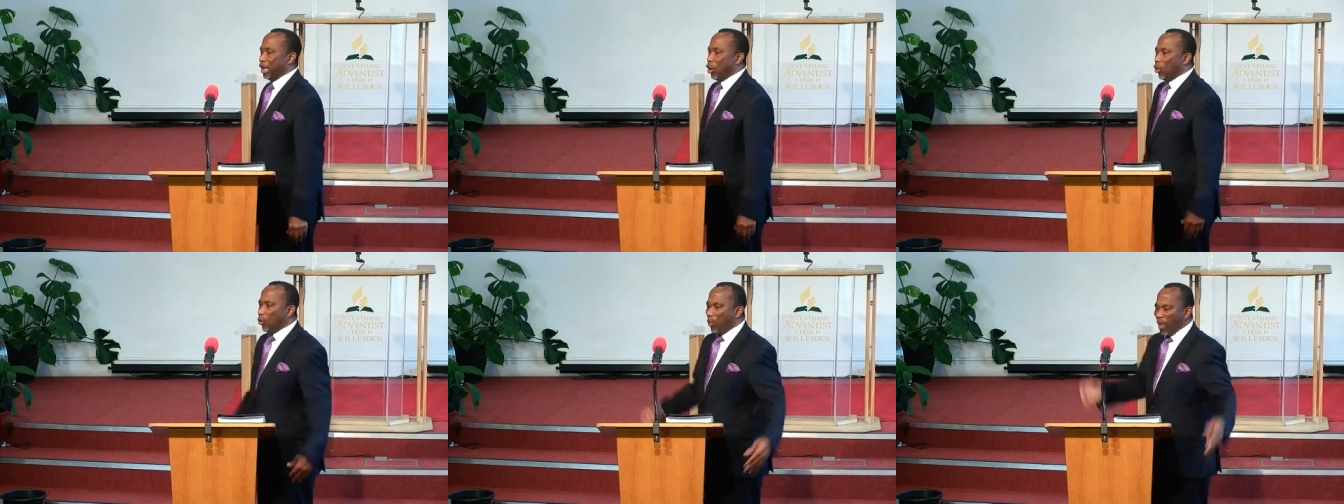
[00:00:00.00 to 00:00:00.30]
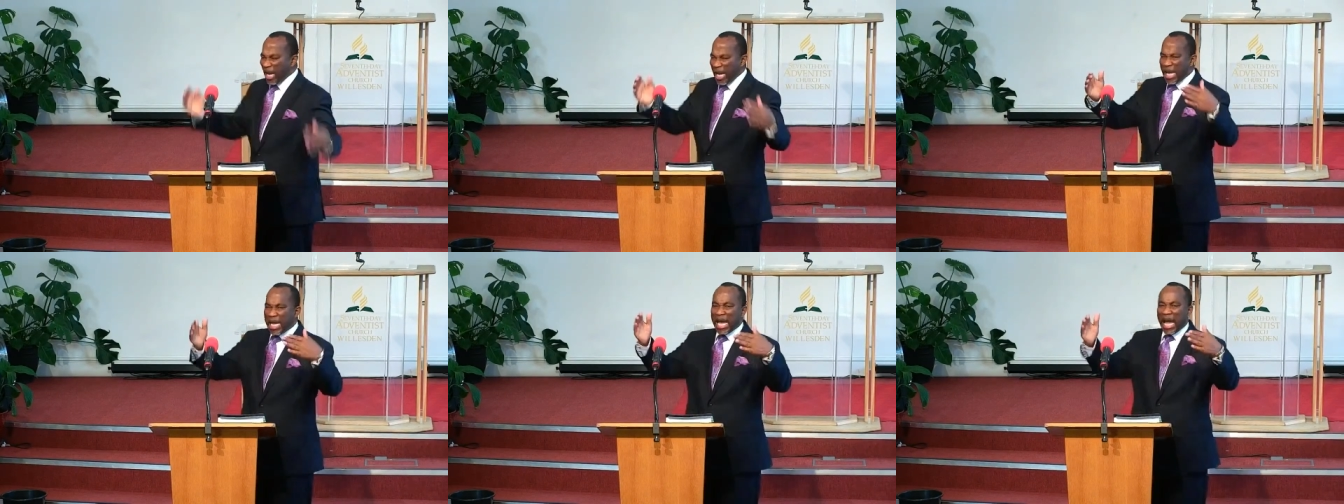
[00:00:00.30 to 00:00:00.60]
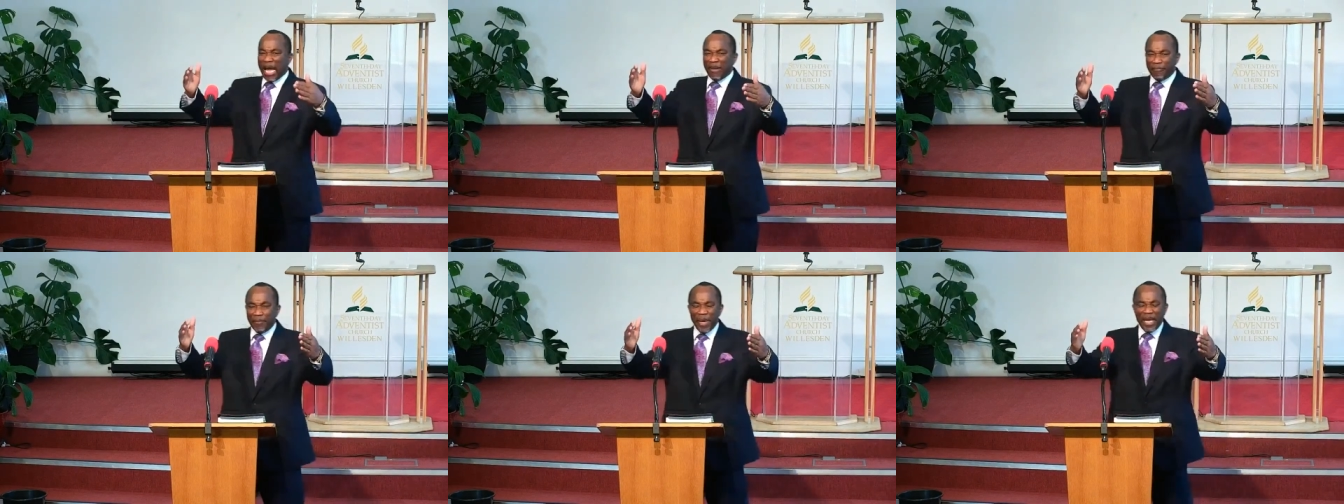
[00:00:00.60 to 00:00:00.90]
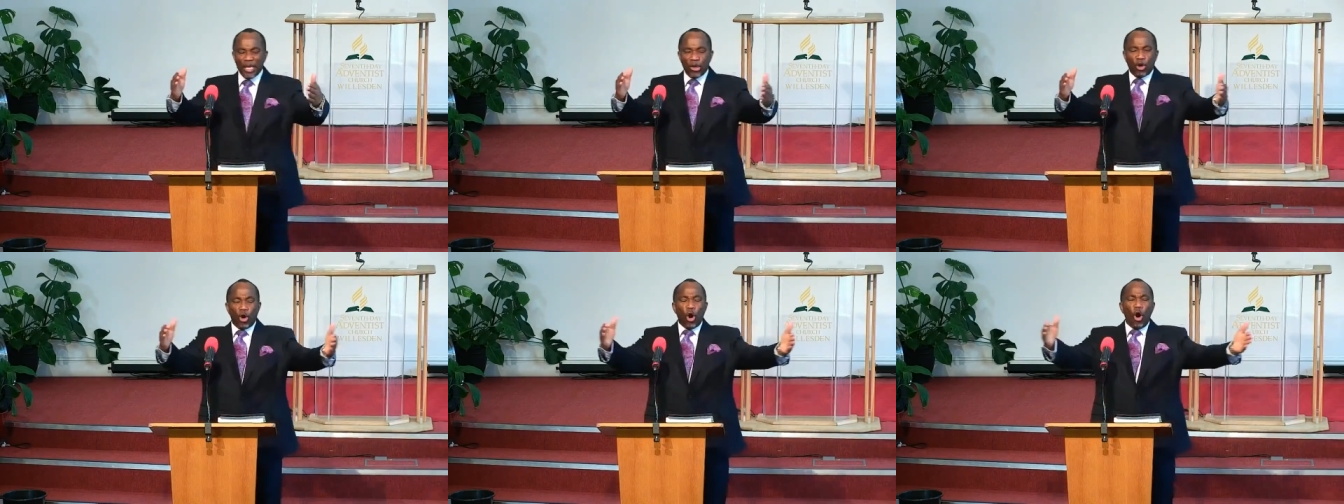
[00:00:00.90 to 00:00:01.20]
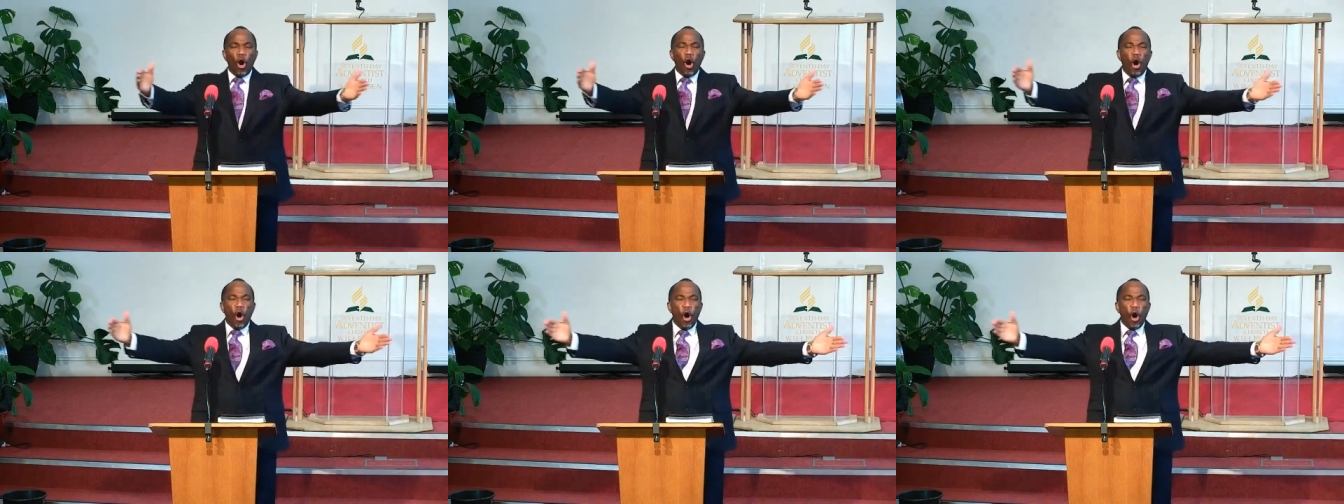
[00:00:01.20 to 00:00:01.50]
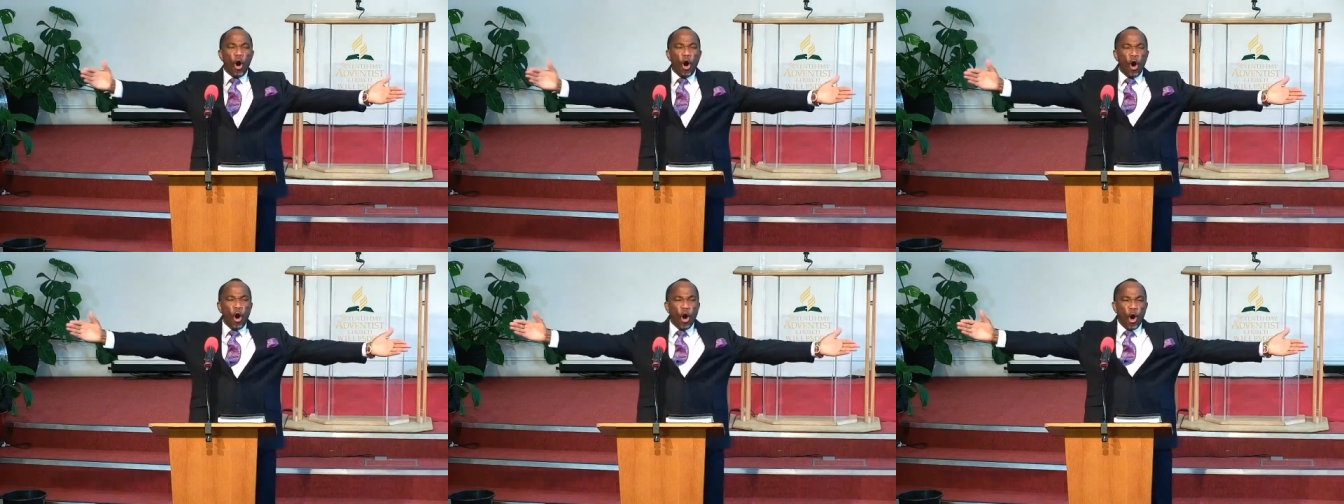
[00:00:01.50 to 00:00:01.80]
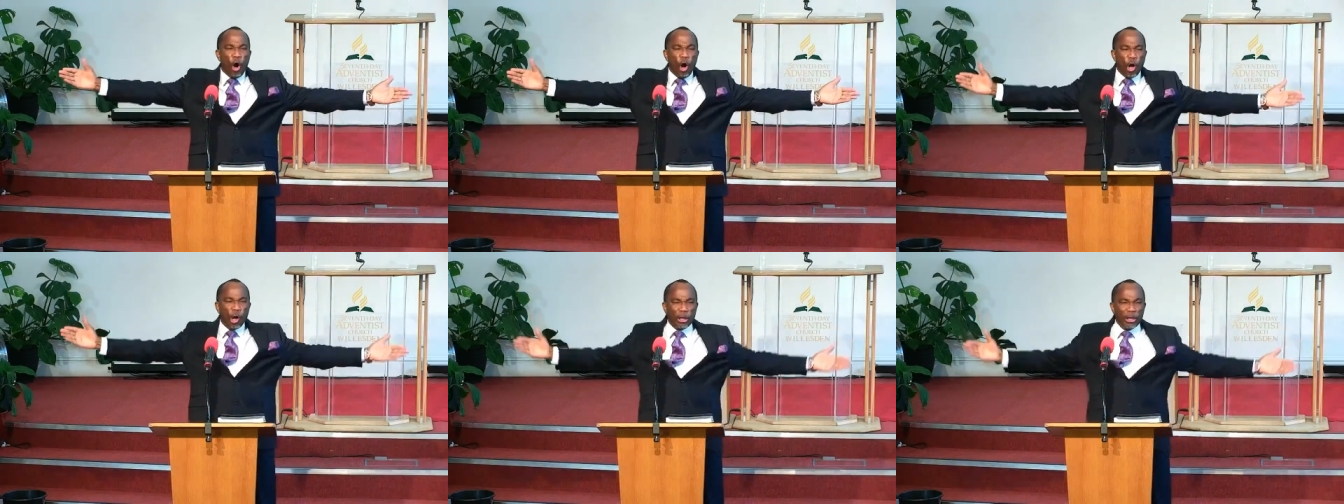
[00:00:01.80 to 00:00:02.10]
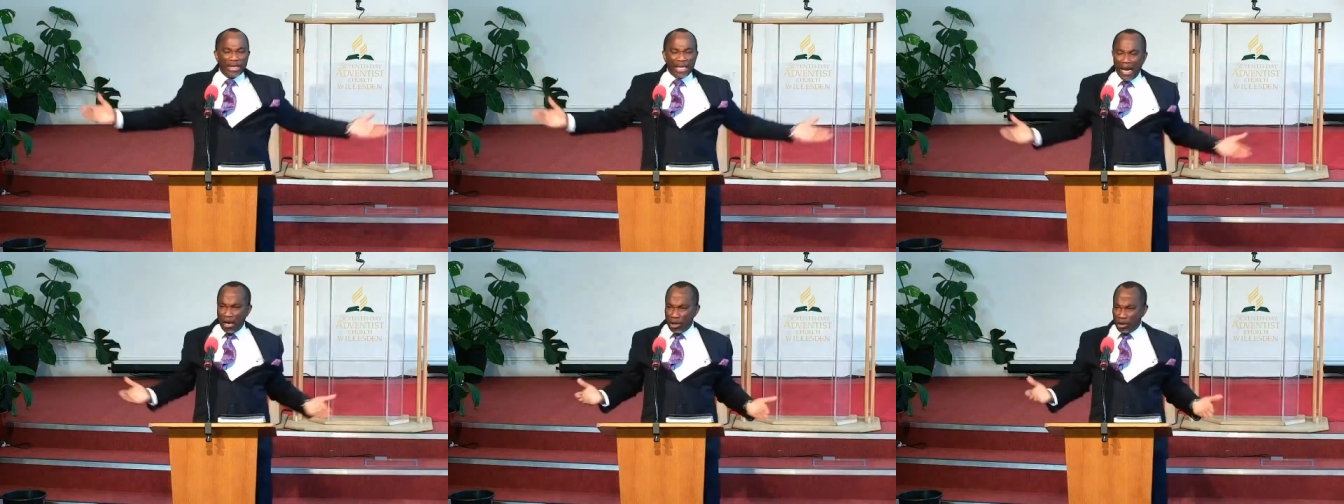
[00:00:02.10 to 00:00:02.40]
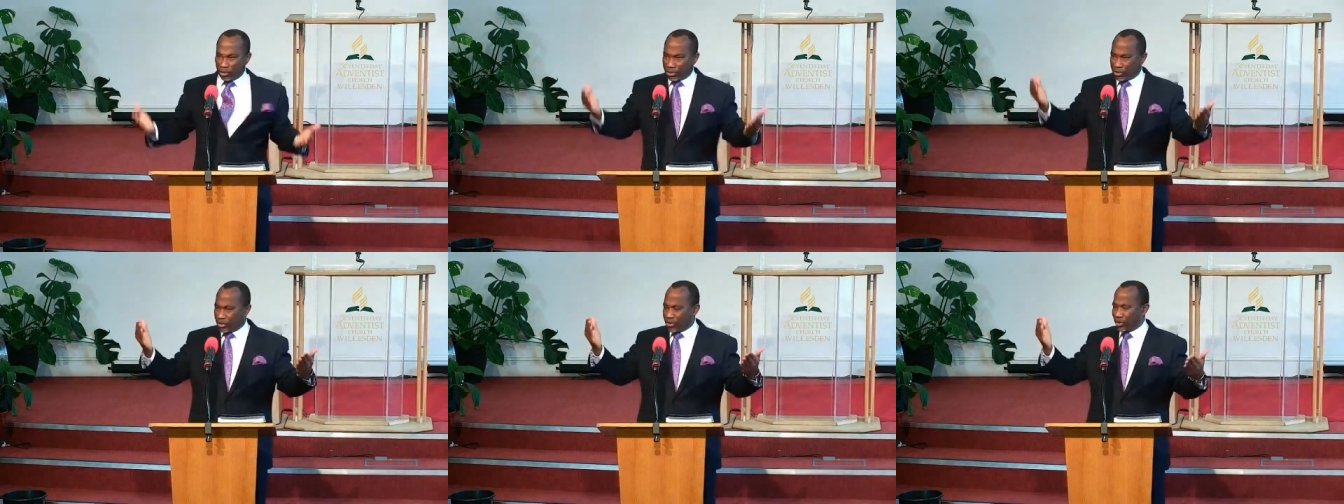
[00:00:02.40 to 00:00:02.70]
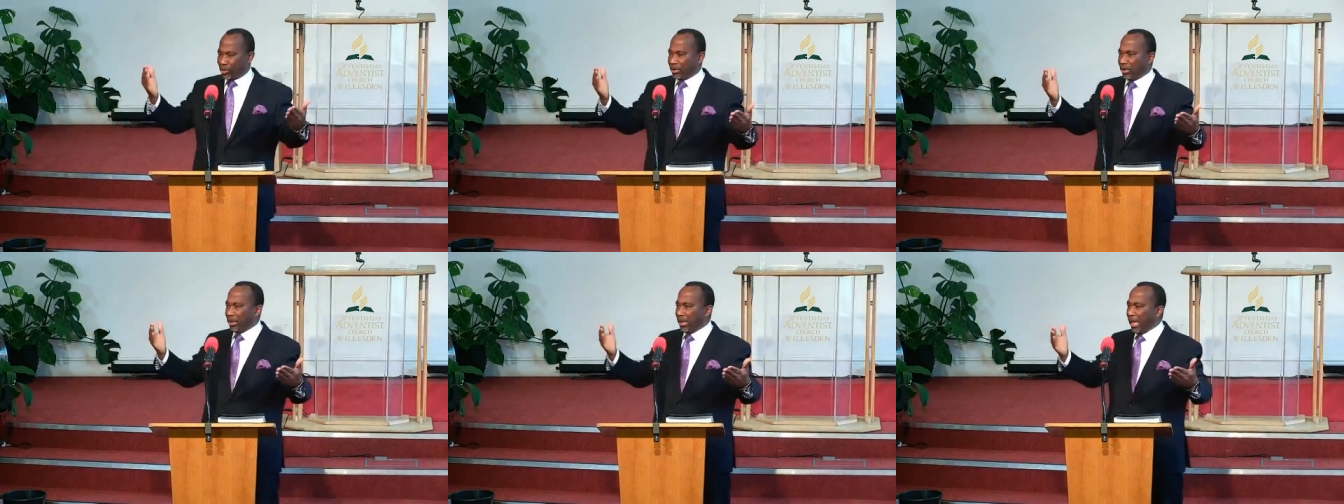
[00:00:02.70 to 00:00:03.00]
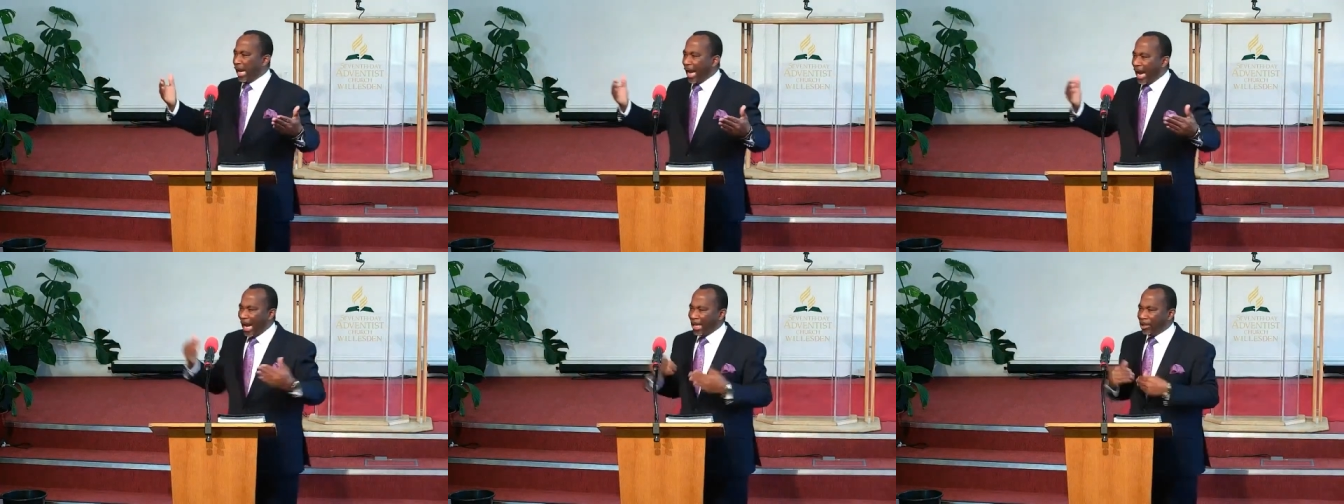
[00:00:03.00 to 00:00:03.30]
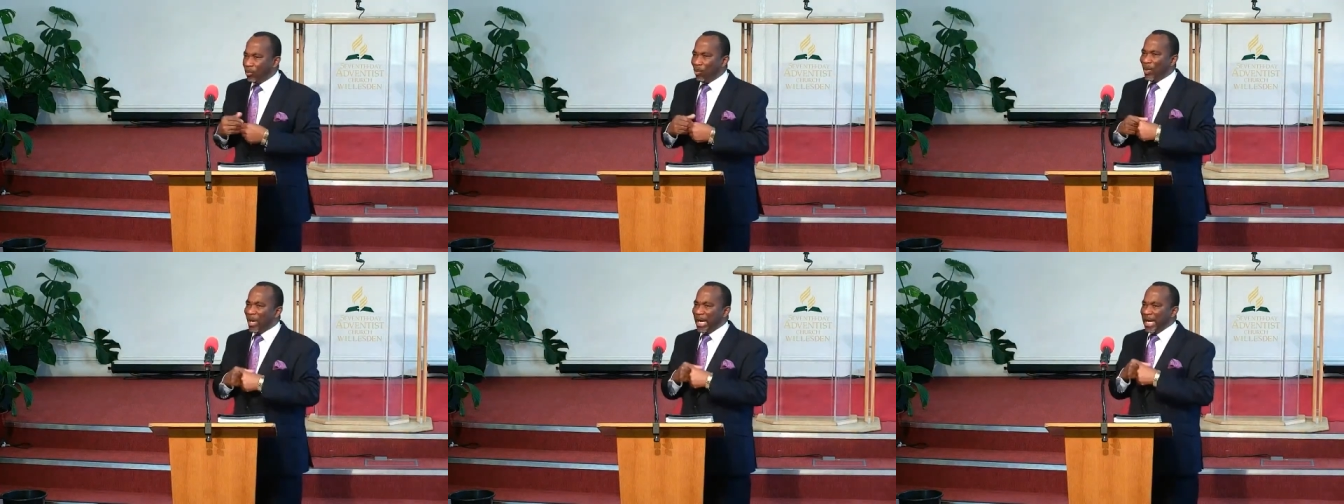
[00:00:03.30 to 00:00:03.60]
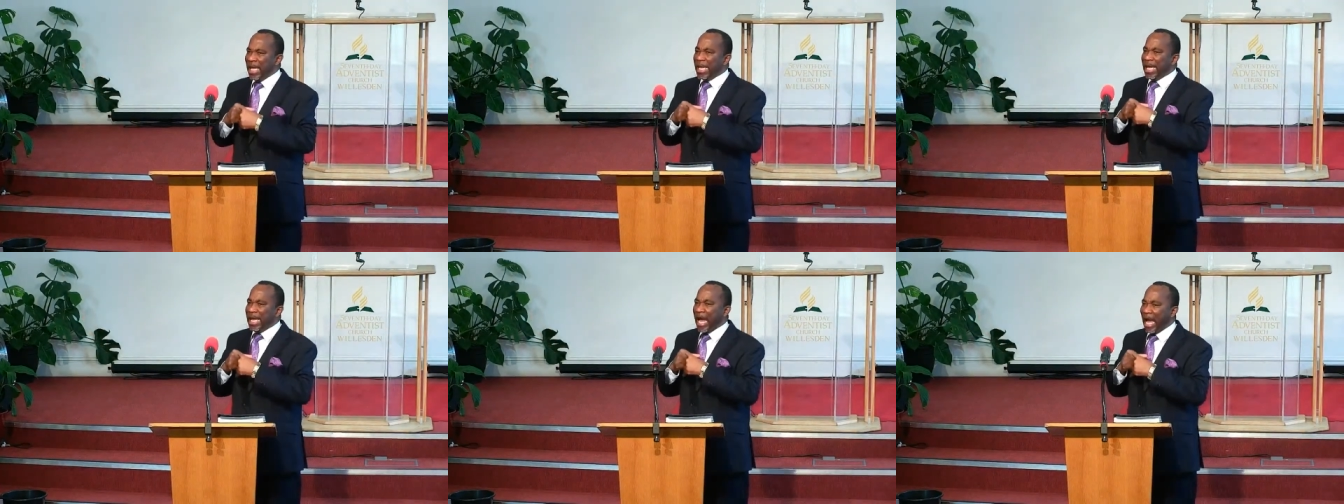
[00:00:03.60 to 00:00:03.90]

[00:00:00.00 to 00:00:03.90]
We have been called out, and we